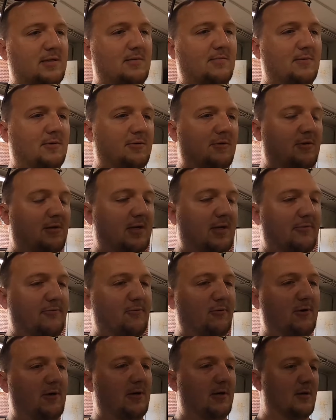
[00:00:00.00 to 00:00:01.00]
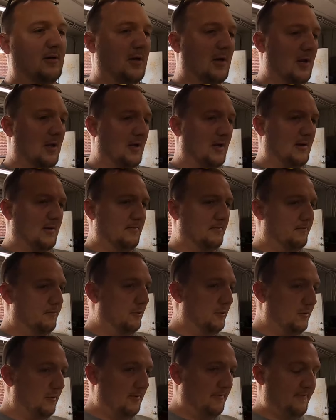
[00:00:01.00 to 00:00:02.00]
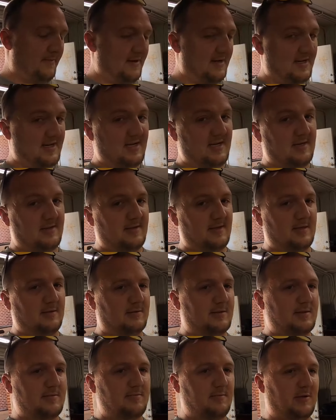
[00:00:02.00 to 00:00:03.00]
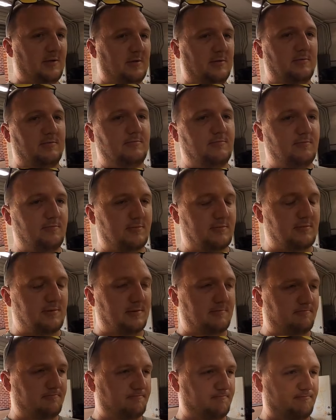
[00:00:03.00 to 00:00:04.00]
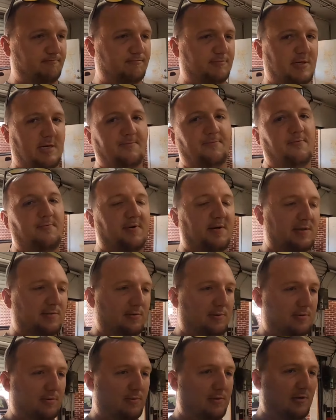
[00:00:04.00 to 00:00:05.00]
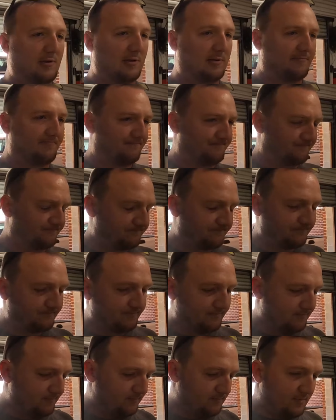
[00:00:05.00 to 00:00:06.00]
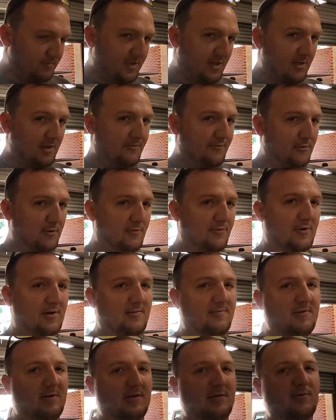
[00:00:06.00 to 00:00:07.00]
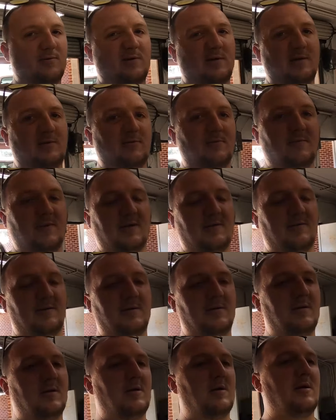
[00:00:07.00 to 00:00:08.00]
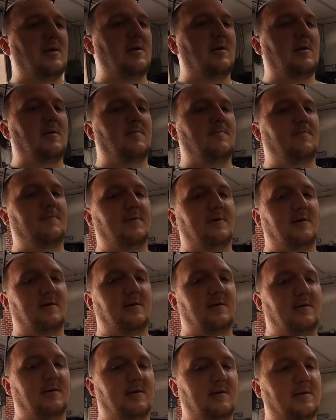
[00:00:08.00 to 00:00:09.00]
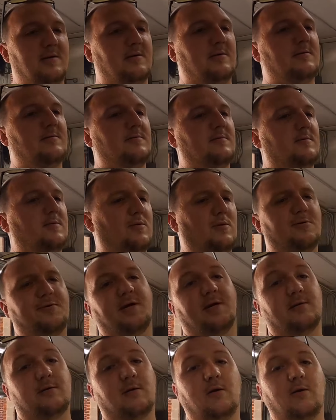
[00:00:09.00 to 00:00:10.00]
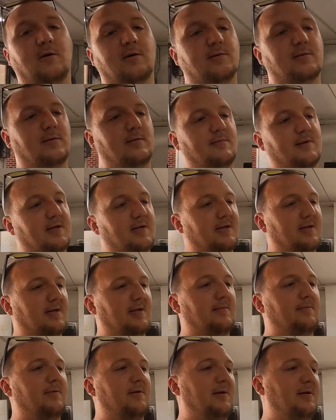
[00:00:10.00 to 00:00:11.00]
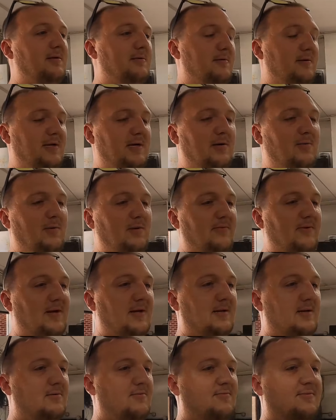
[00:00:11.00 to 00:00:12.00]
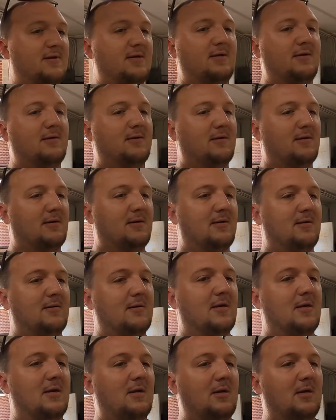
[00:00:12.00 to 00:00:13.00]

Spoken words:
something on the left rear. But again, that's, you know, a couple of minutes worth of work, 30, 45 minutes, whatever, maybe. But it won't take long is what I'm getting at. But other than that, we've got everything done,